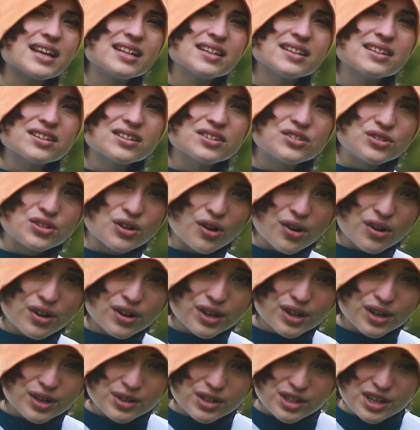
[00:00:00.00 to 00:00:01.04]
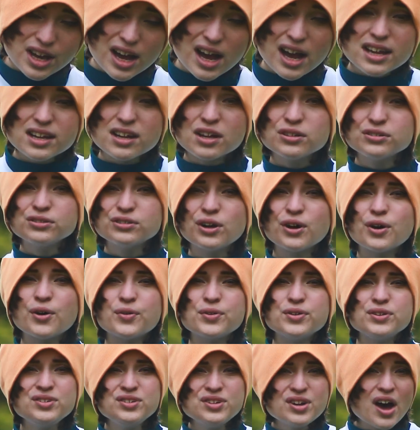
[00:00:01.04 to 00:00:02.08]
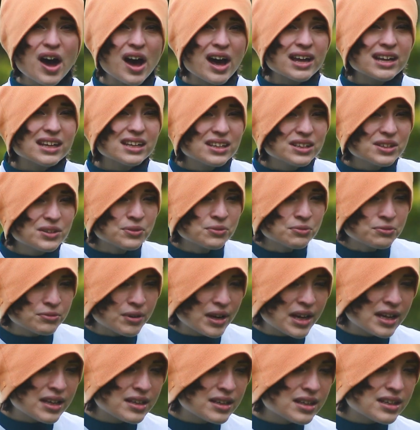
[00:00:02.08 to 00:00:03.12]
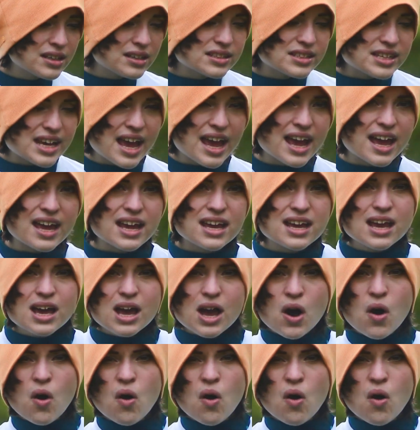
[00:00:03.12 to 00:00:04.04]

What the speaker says: in the dark, not alone, not in a rainy day.